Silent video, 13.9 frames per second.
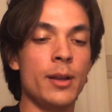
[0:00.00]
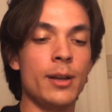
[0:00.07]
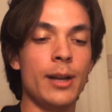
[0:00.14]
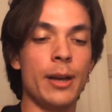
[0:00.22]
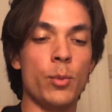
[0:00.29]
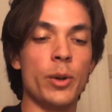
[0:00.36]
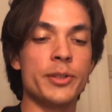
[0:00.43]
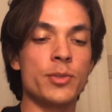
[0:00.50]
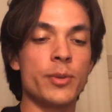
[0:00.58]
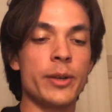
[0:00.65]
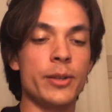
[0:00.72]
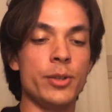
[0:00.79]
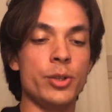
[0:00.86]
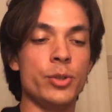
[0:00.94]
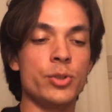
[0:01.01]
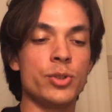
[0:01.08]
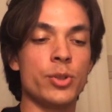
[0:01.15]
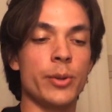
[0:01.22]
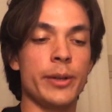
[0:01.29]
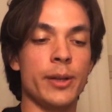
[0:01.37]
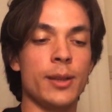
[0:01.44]
I once read a news
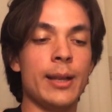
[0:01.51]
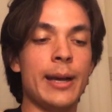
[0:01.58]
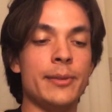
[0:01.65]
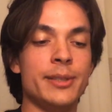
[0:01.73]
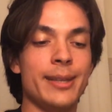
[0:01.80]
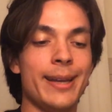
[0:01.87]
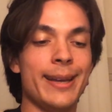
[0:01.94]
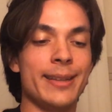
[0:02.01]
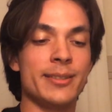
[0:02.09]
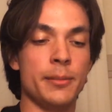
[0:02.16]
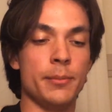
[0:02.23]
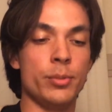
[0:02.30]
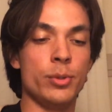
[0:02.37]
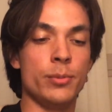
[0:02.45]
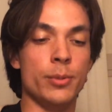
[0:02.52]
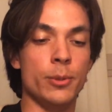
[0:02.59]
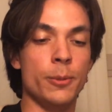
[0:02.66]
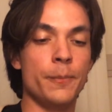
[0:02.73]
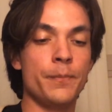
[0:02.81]
story aloud to S and Boo Boo.